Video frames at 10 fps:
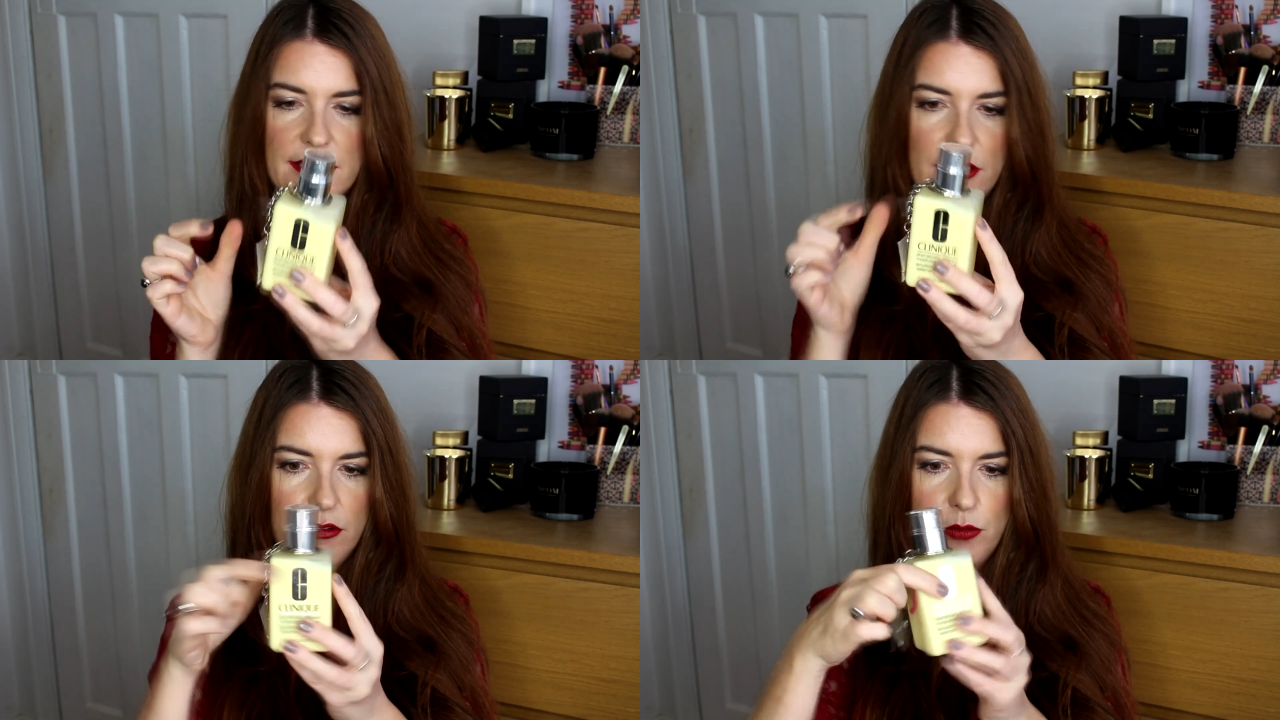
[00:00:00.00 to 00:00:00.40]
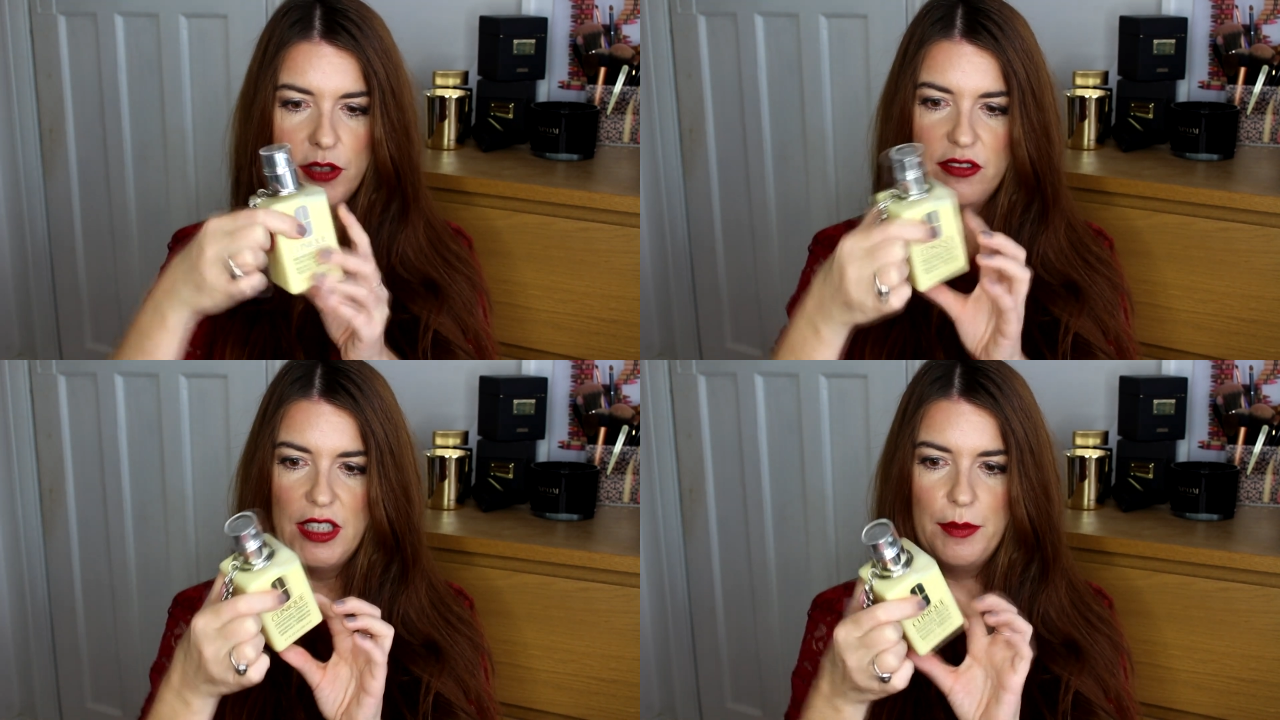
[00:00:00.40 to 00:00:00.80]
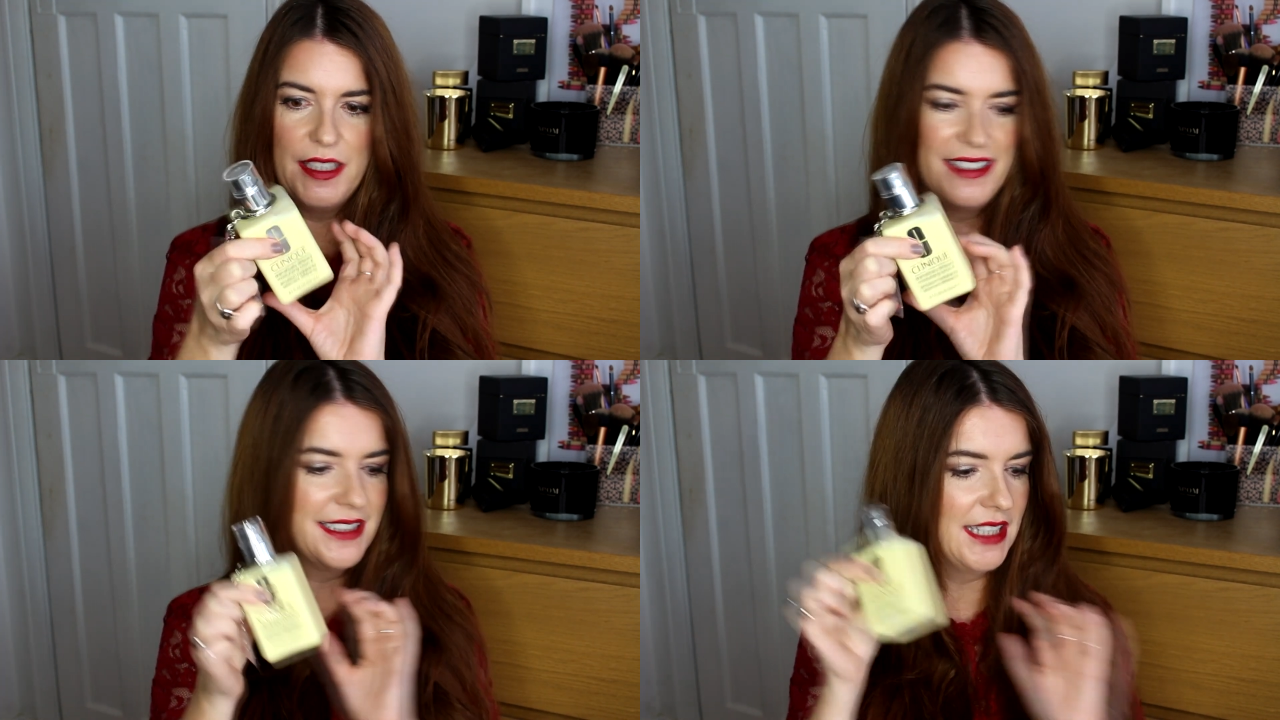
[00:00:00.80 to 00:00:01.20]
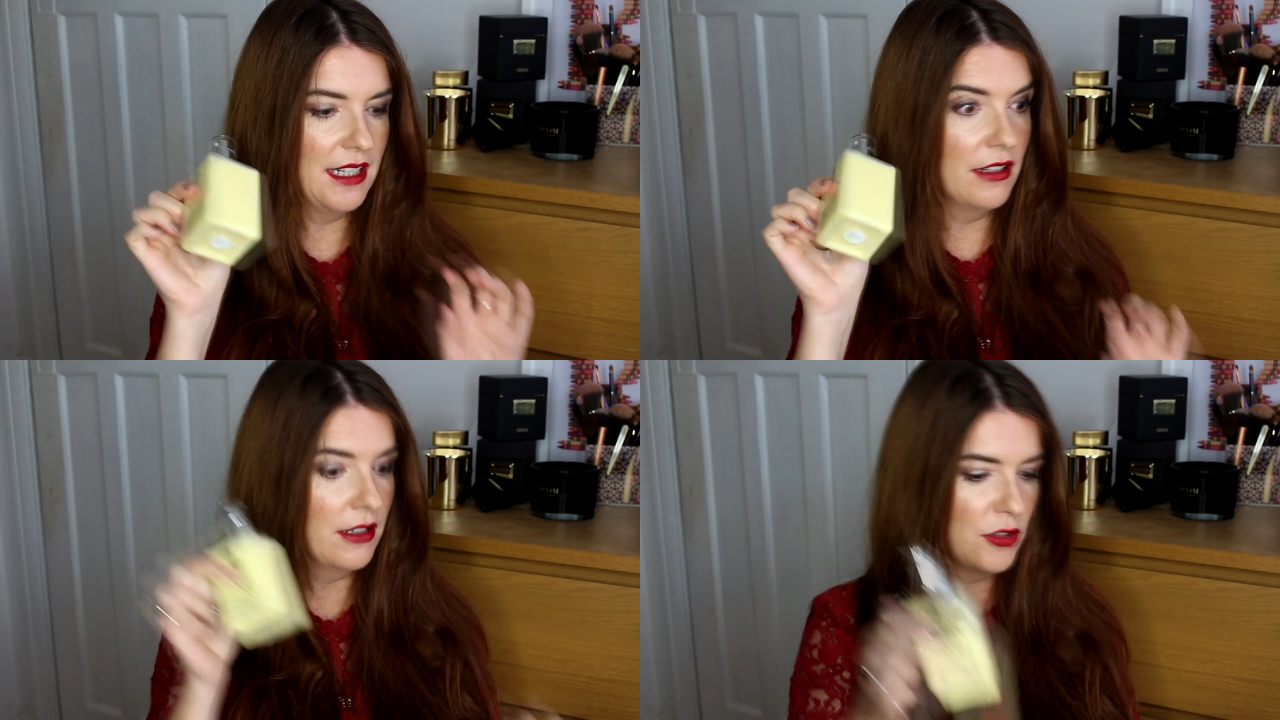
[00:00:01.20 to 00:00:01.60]
so we're really pleased to
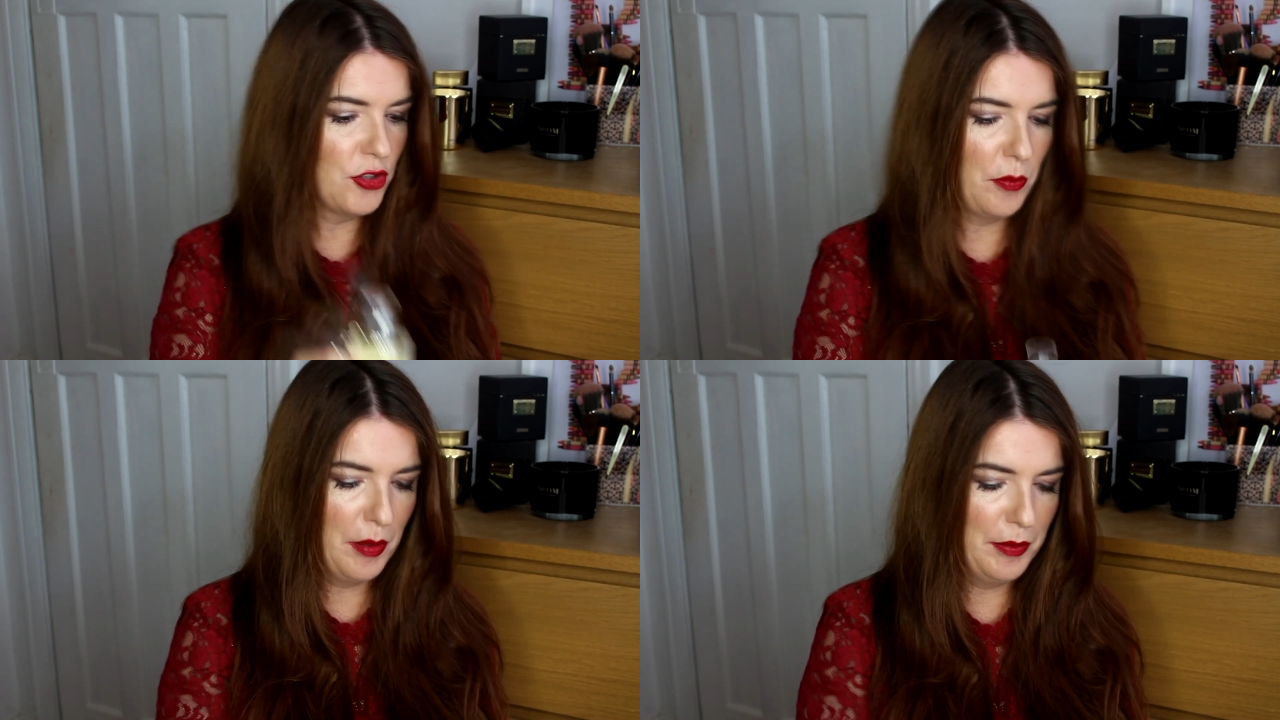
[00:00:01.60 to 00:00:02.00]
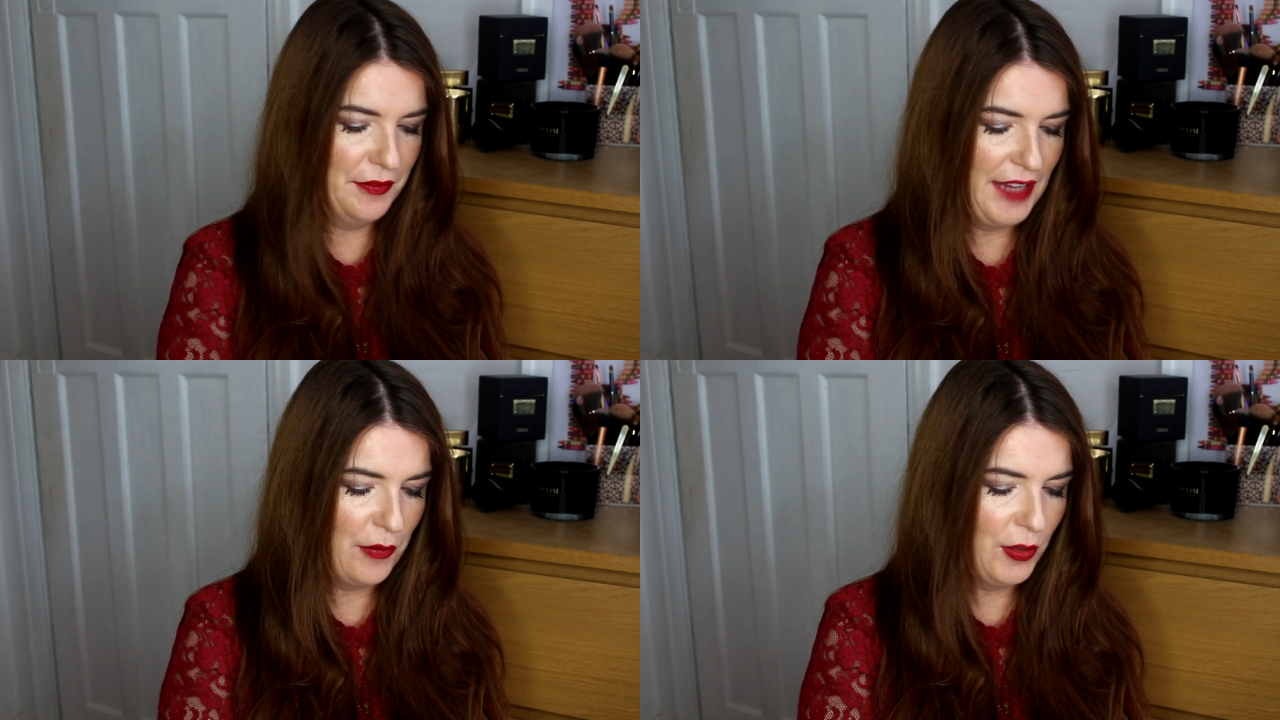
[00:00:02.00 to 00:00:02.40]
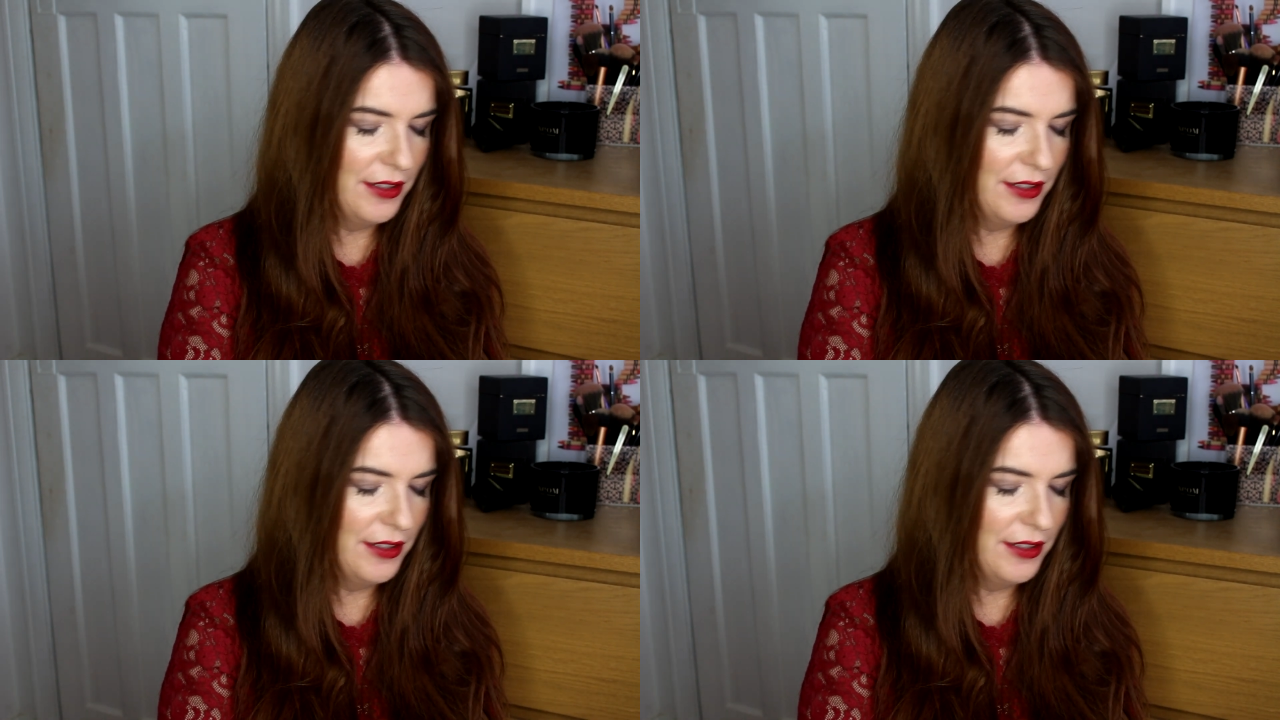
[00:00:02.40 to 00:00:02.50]
get a top up of that